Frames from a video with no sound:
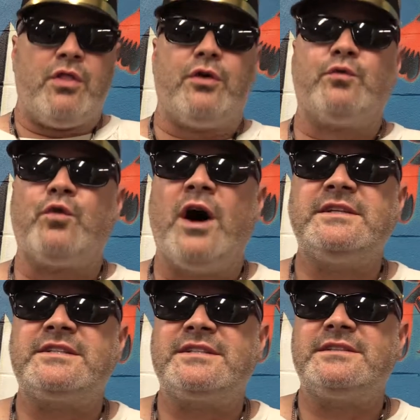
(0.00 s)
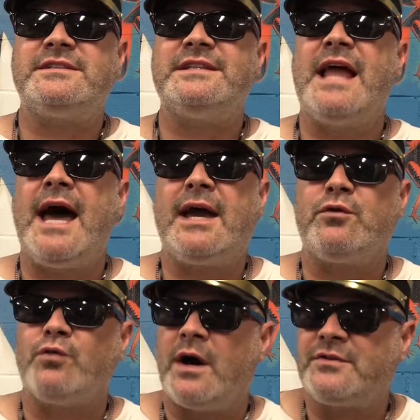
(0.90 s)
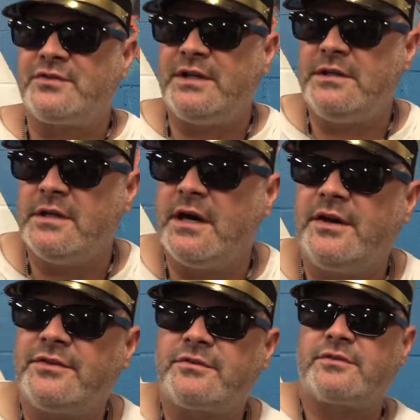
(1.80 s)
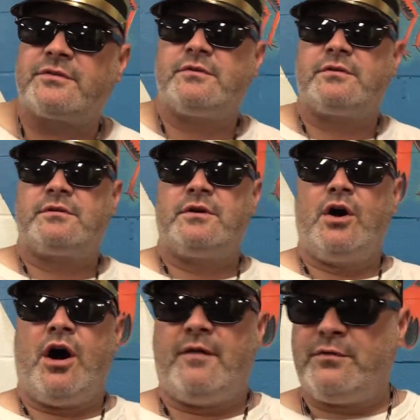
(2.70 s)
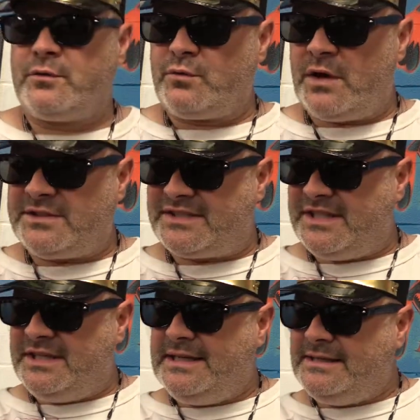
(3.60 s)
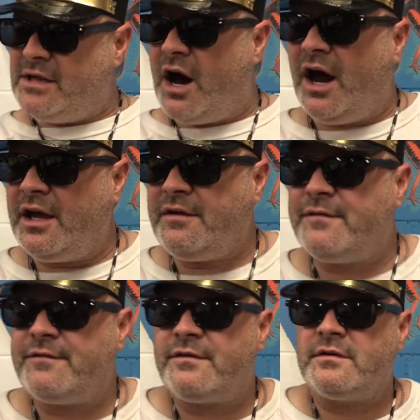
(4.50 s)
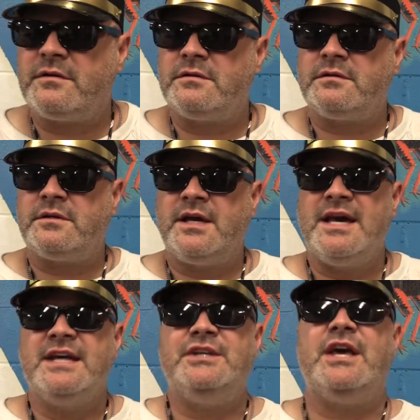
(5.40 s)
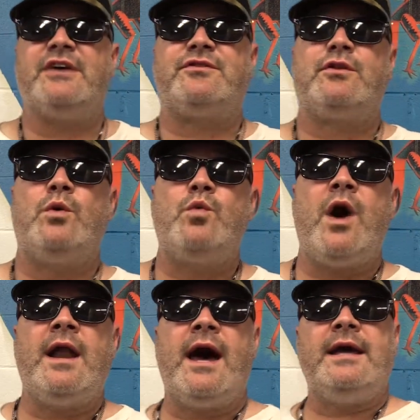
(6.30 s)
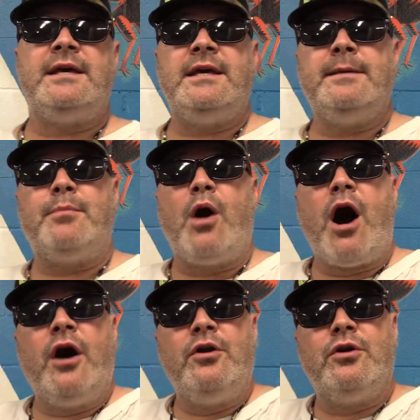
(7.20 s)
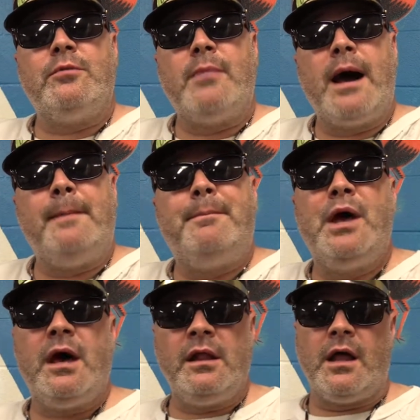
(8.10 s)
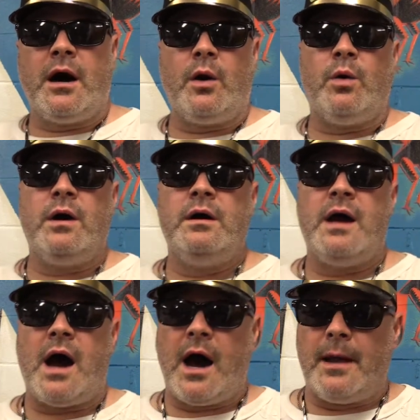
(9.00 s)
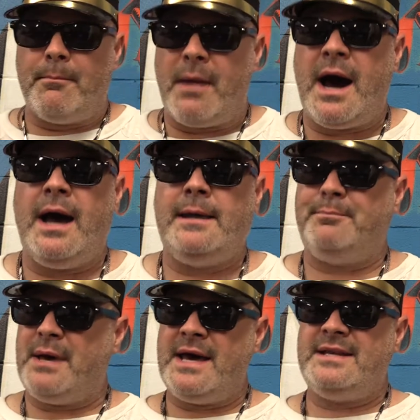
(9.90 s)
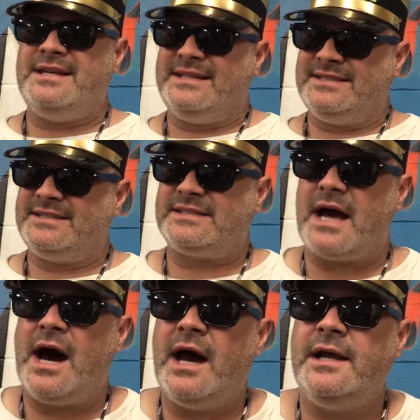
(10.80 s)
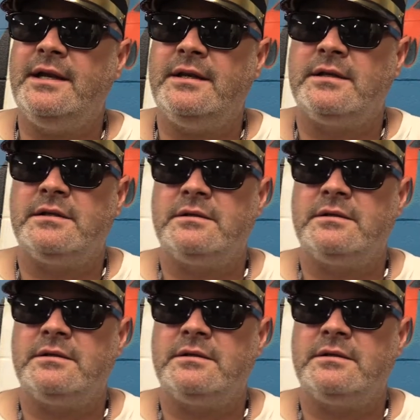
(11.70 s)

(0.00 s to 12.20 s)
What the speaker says: The rust-like rustiness of the rusty knife. Yes, the one I keep under my pillow on my bedside.